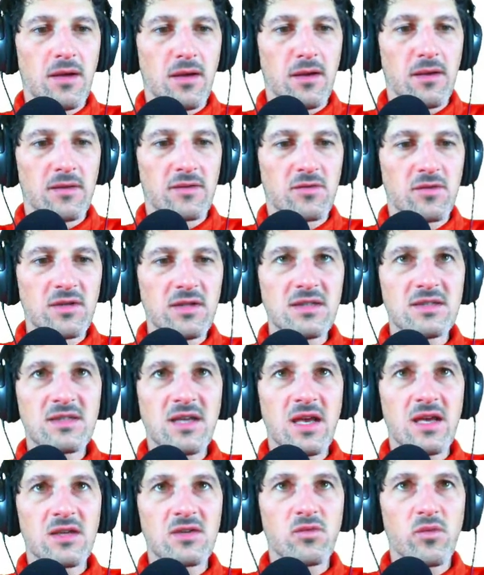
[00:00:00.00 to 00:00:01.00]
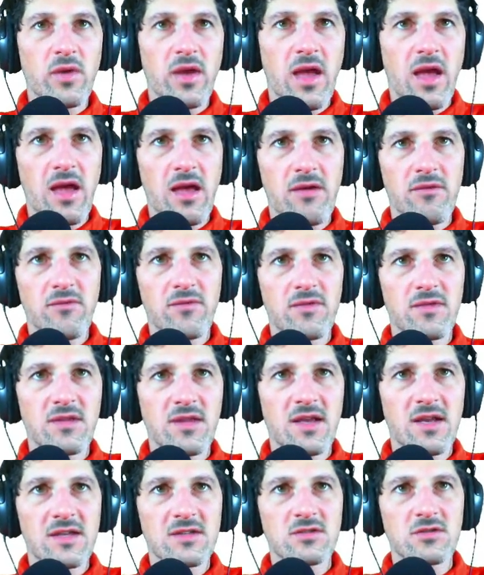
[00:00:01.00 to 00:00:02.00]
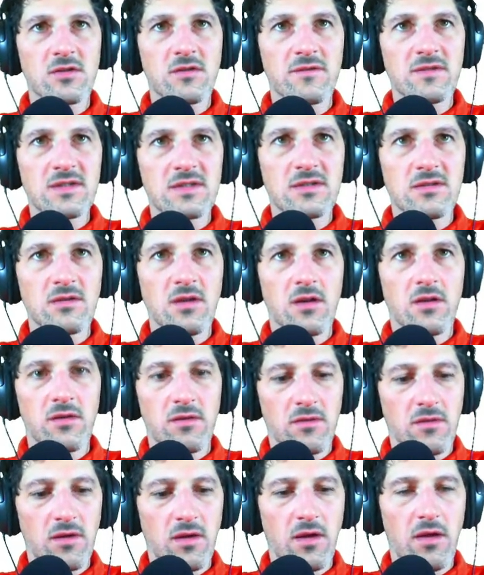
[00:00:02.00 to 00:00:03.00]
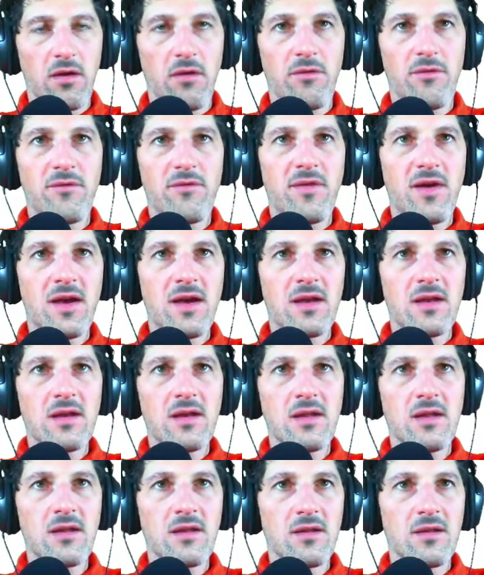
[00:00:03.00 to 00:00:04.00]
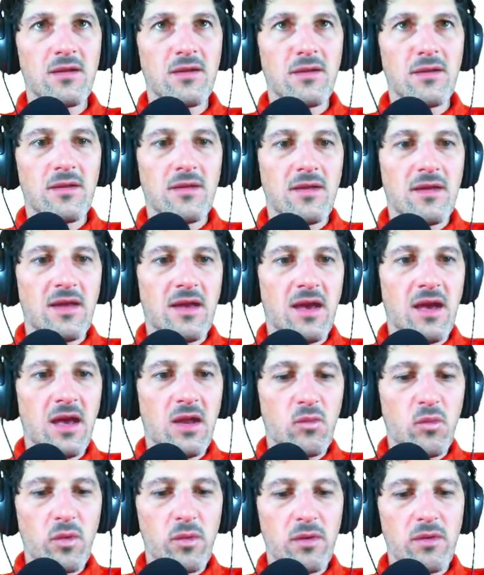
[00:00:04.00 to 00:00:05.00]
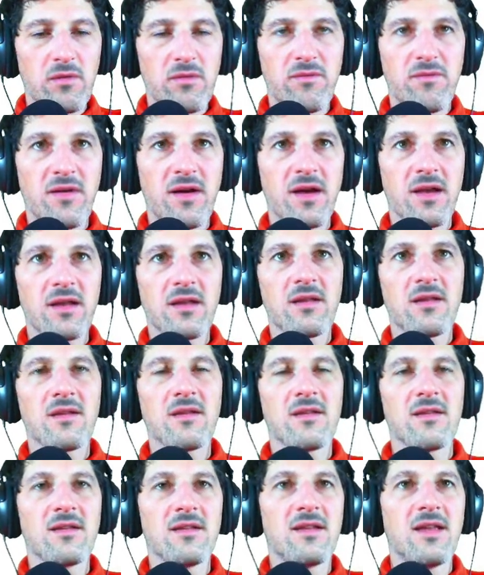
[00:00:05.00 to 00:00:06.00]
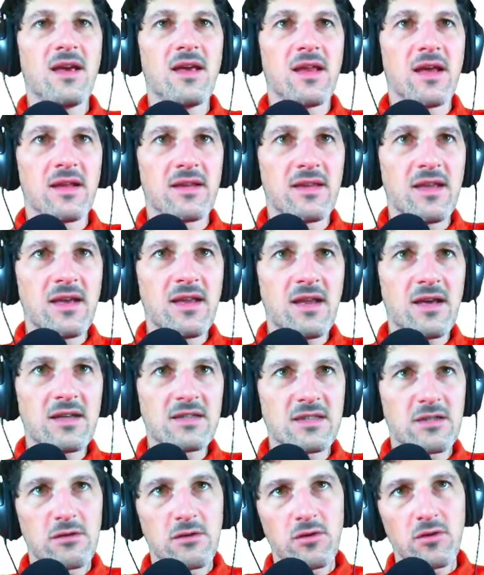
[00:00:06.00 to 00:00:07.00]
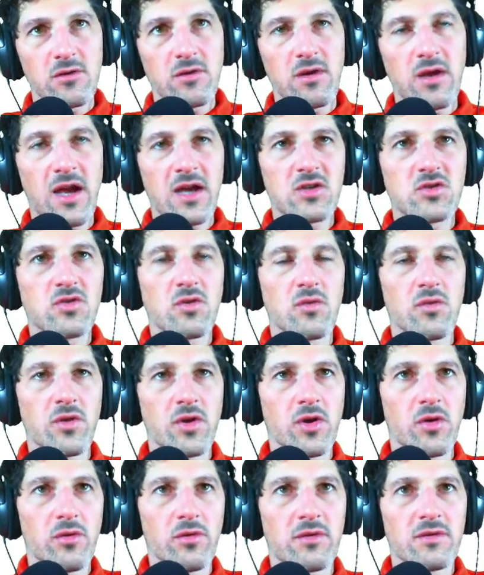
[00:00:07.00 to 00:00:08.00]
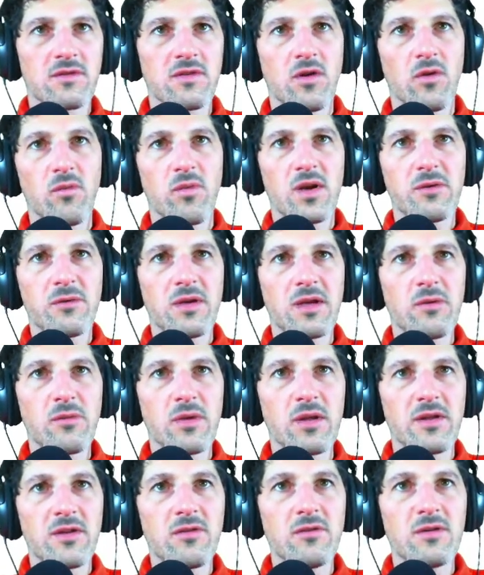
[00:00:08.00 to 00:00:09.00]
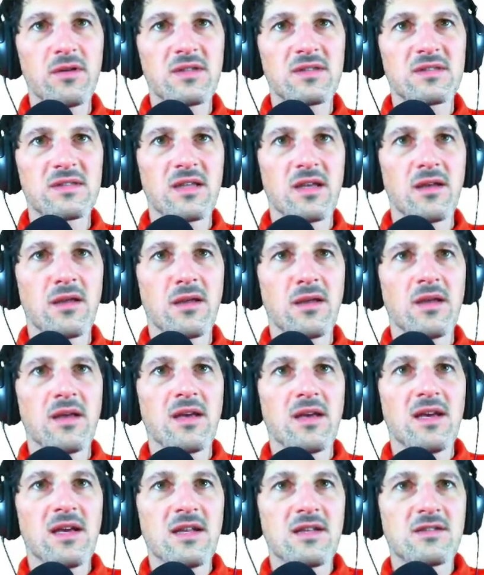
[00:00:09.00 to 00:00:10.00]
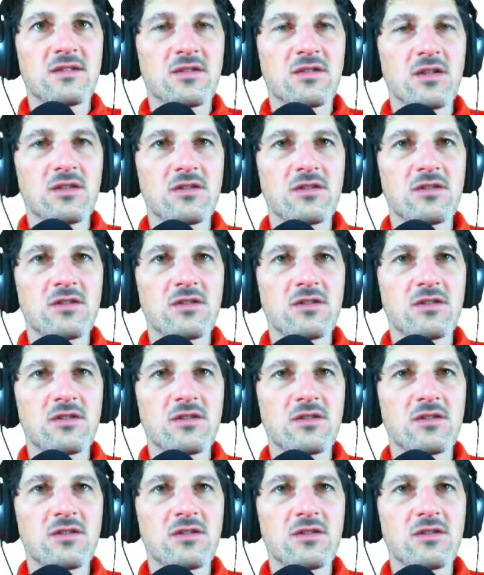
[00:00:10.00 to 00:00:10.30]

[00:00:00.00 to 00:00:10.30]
So in this case, we have data service.find, and we will find data. Data is our actual node. So what it will do is it's just